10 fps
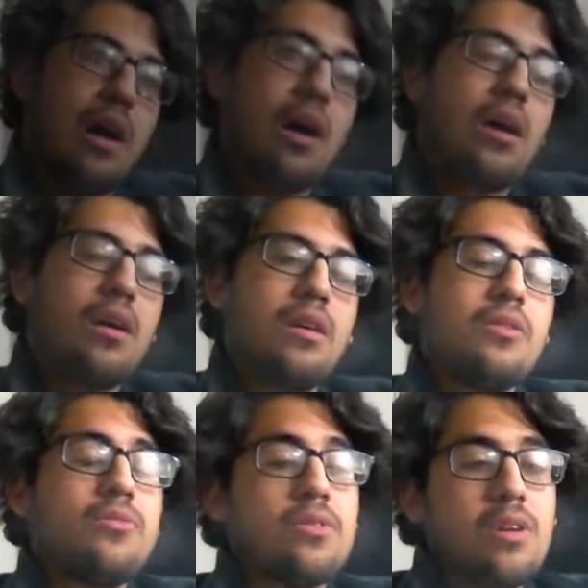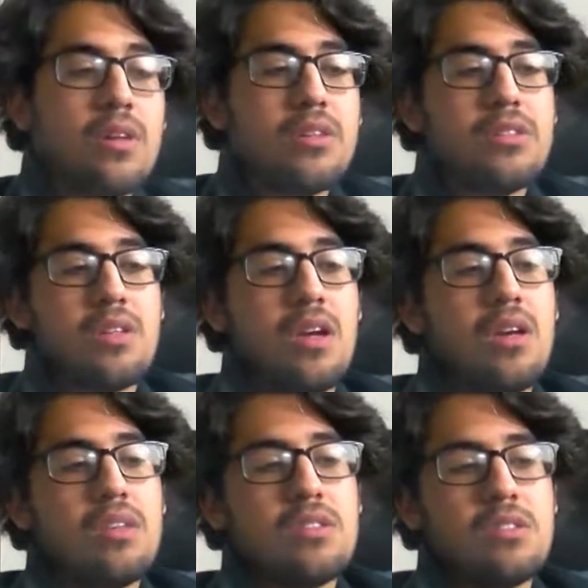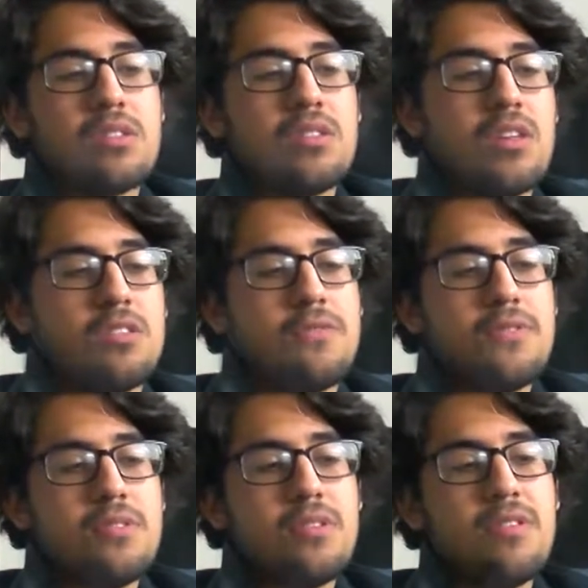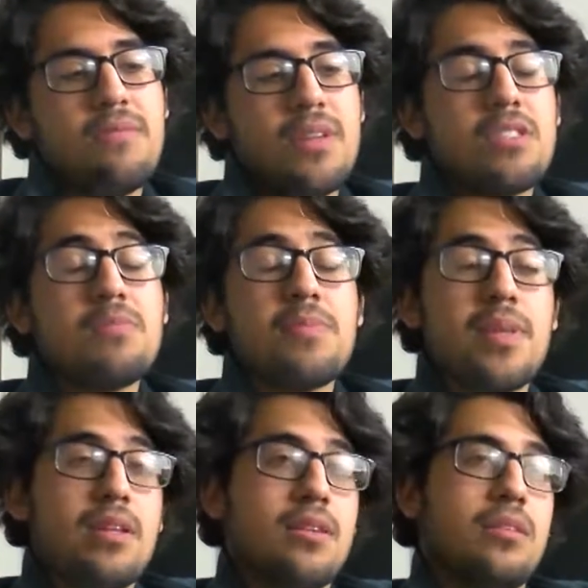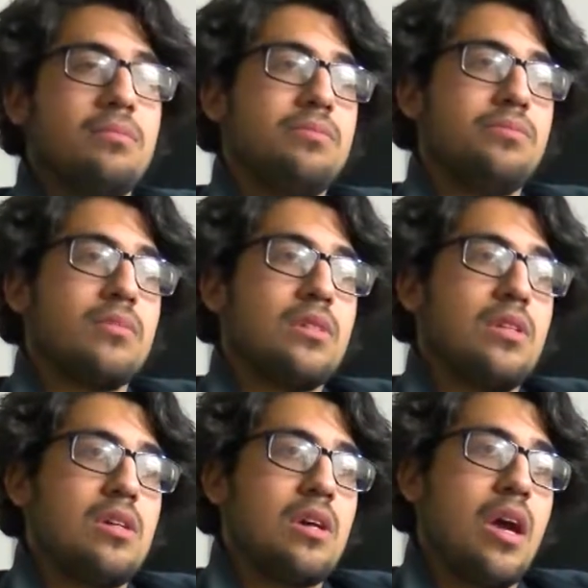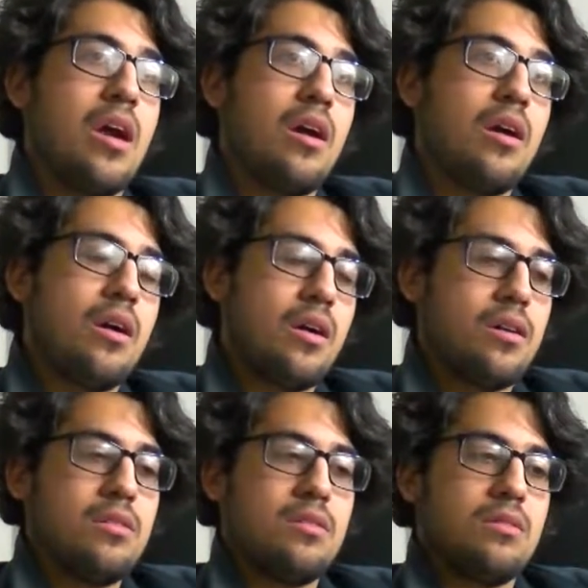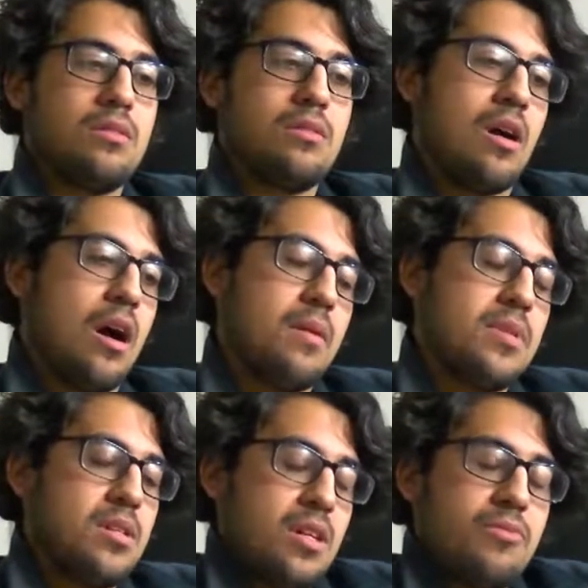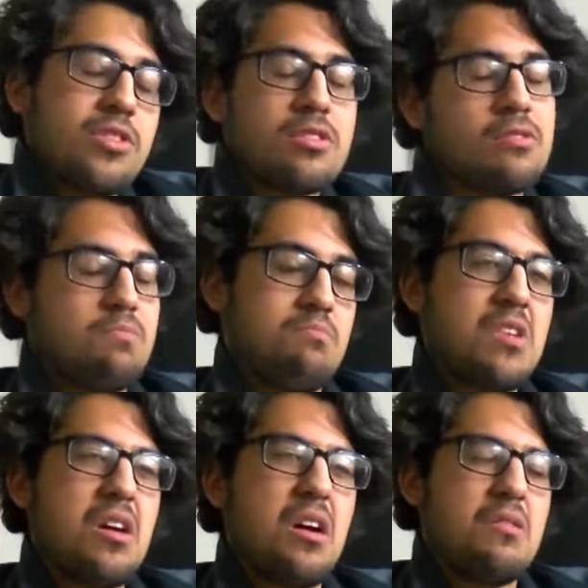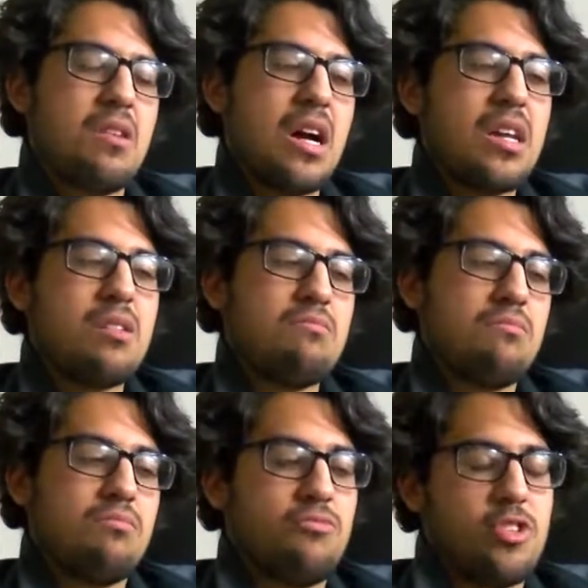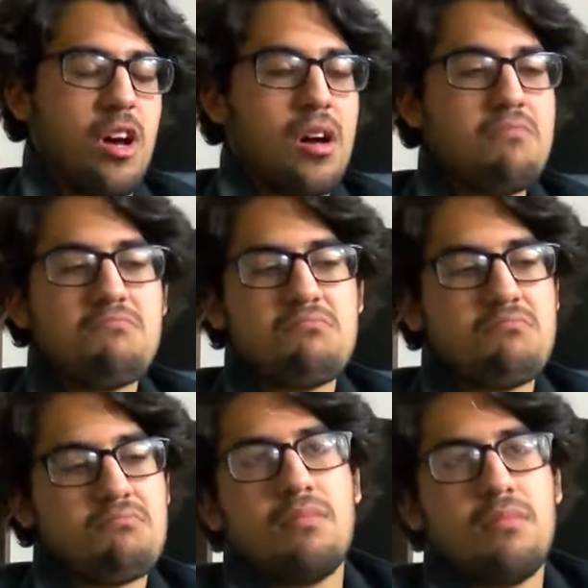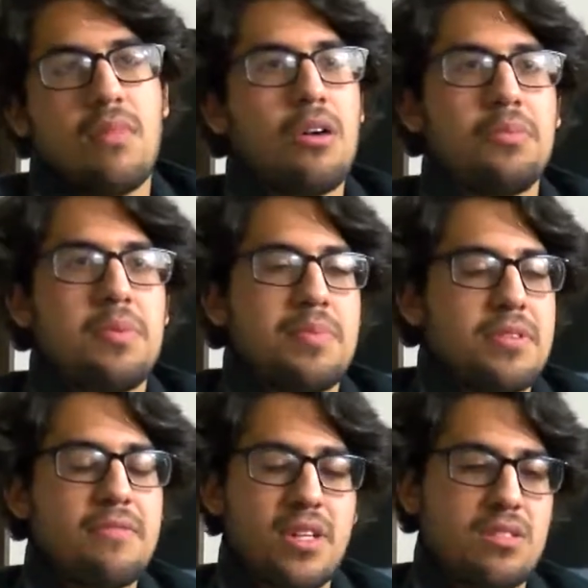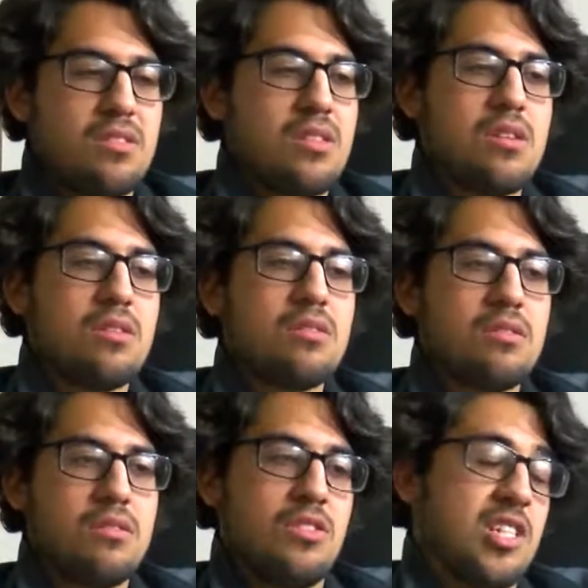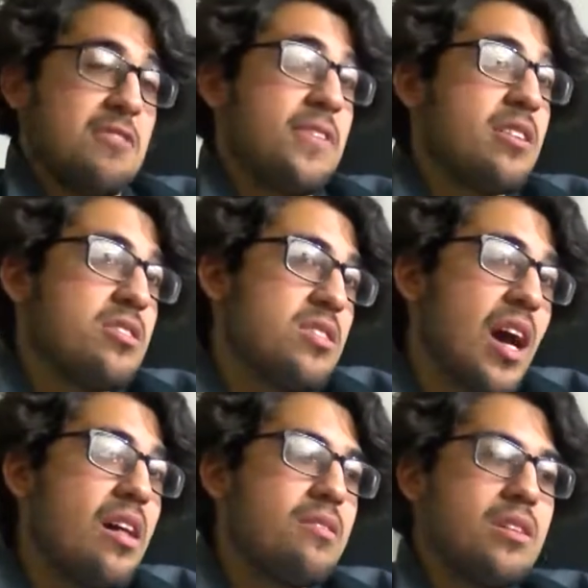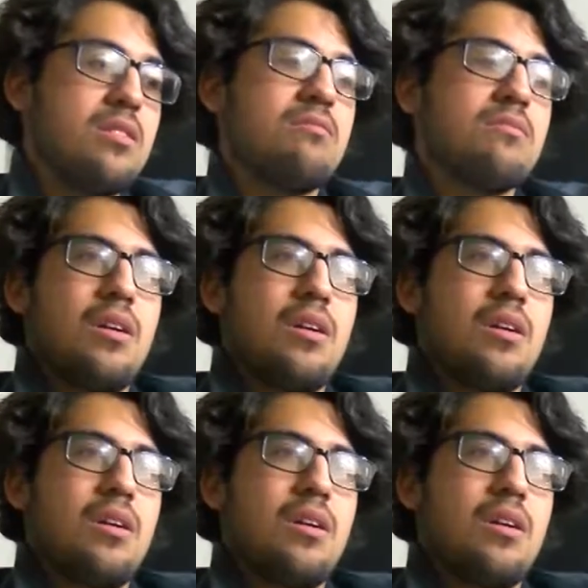I was a successful investment banker. And, I mean, it was an alright job. Helped people invest in things. Six-figure salary.